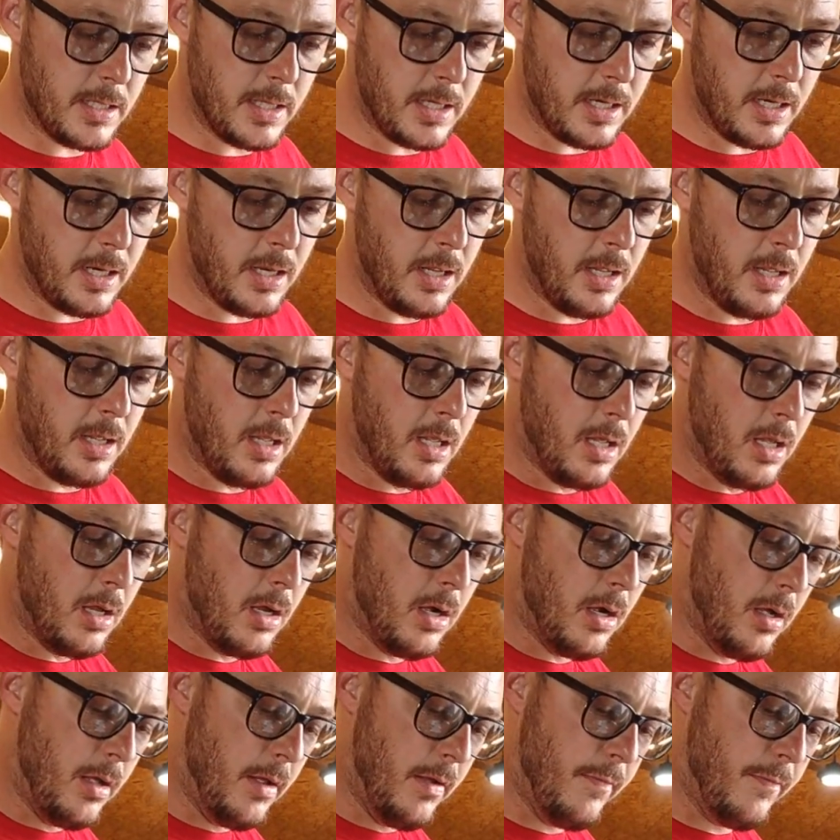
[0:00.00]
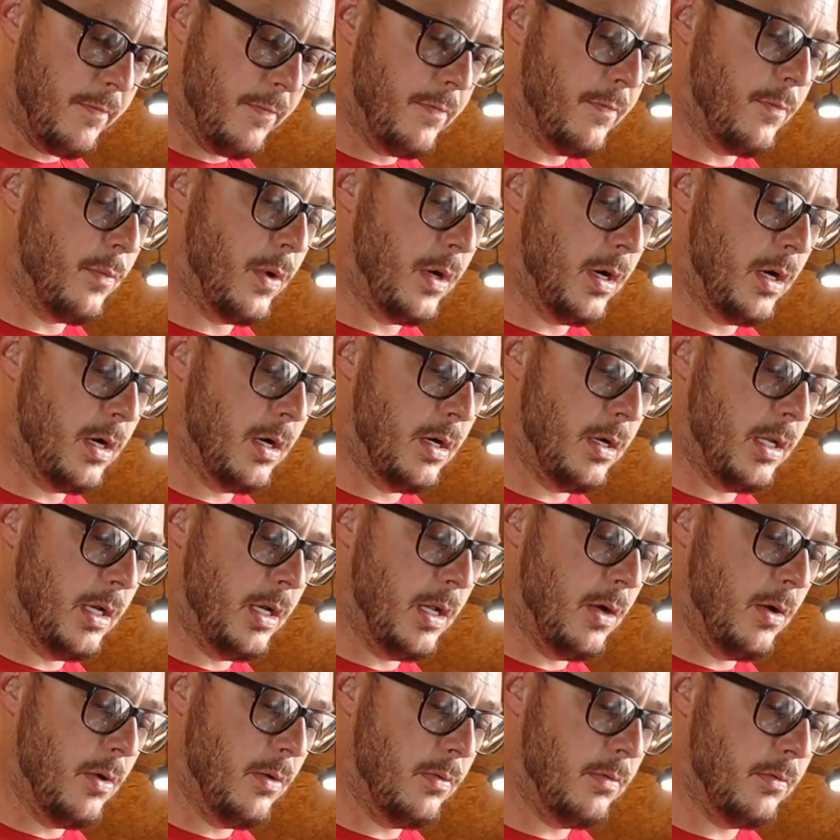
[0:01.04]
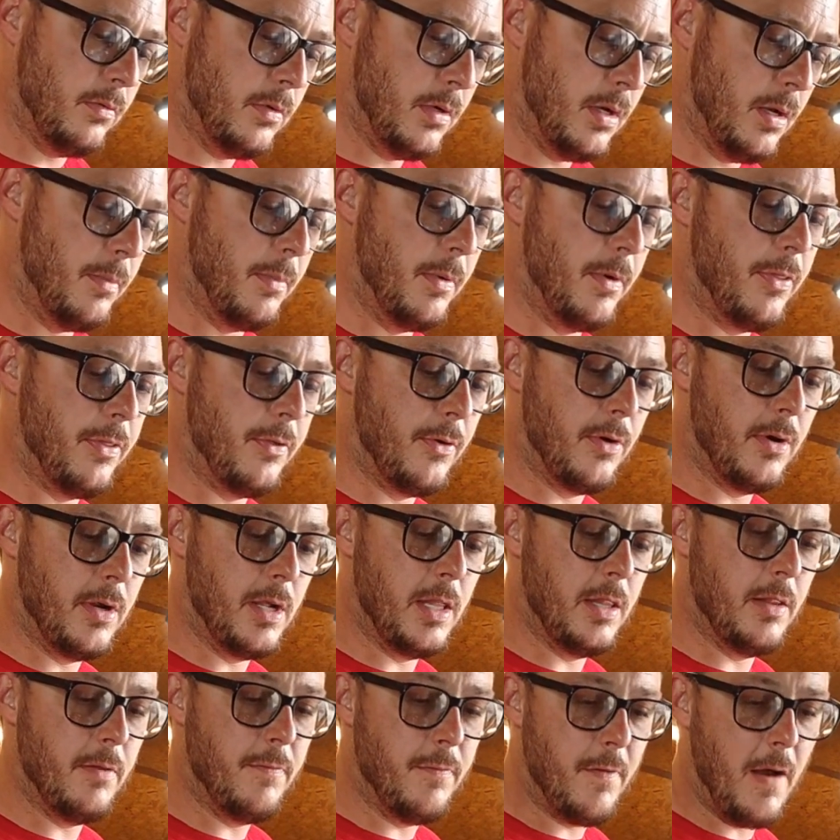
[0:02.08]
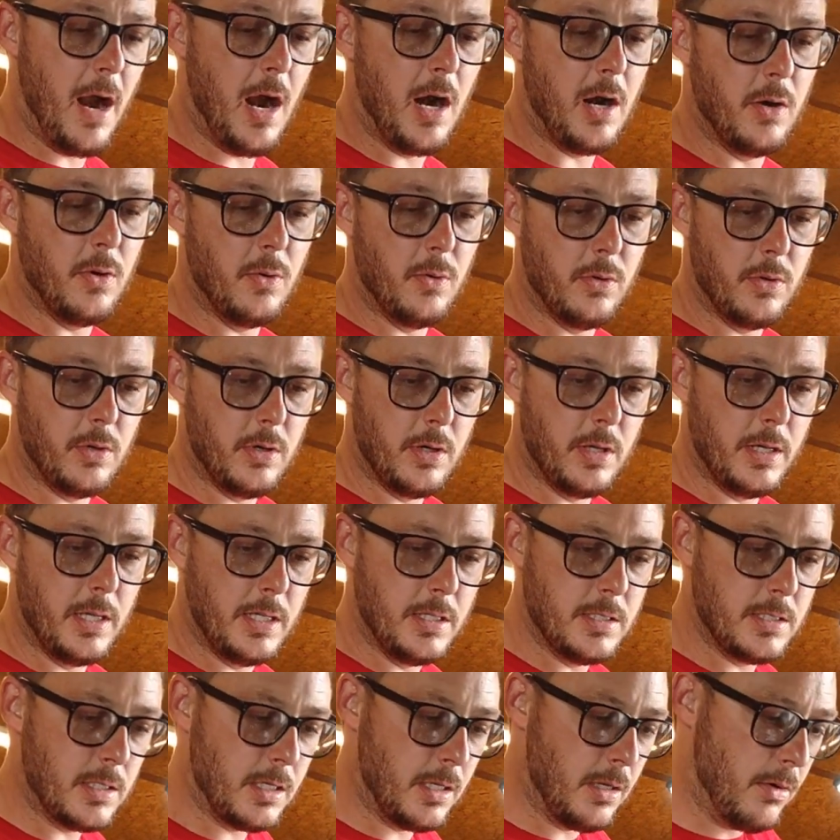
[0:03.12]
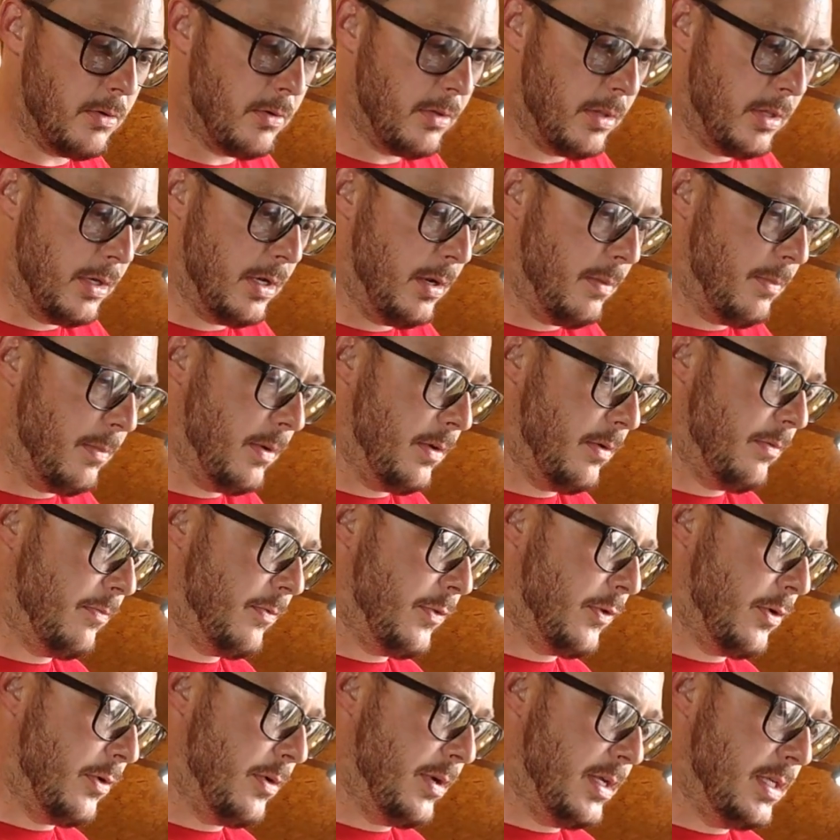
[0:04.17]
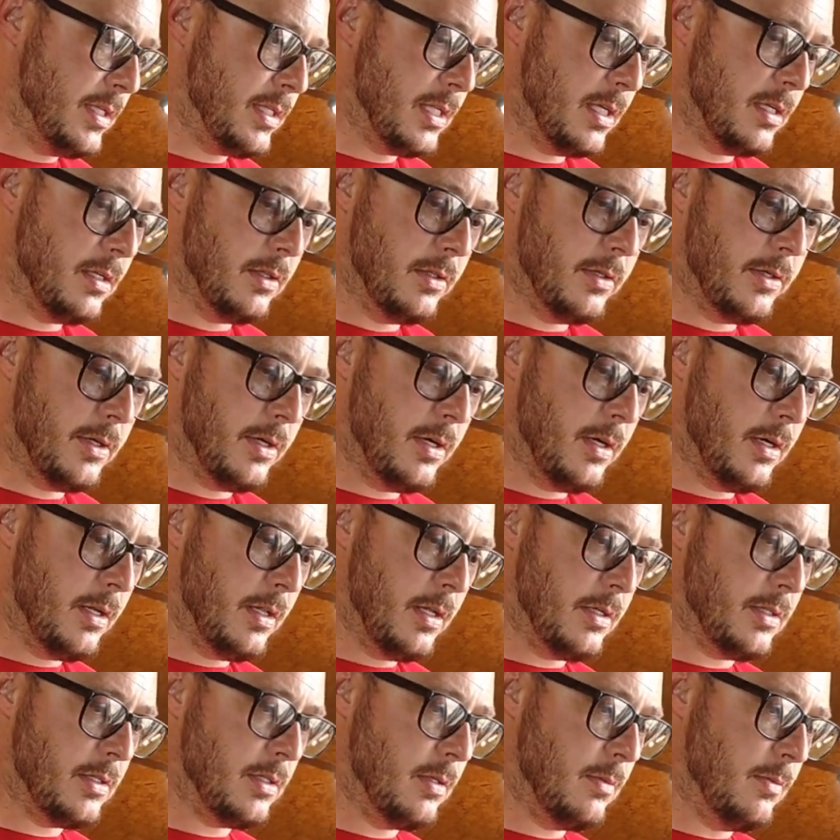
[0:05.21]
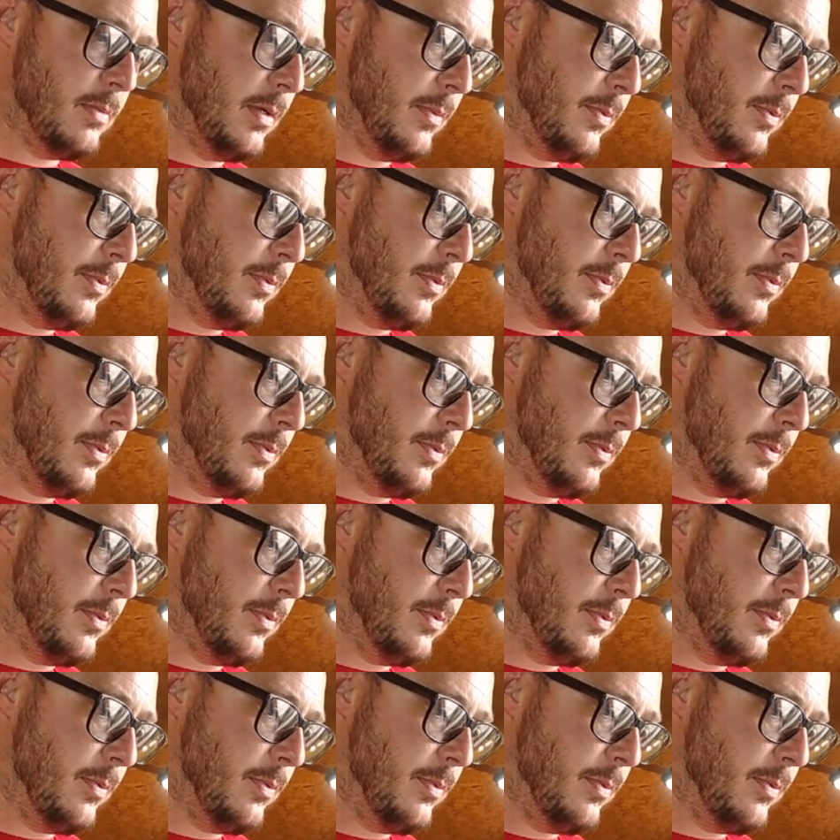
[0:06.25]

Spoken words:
that if we're, number 3 in the firing order, it needs to go to the number 3 cylinder. That should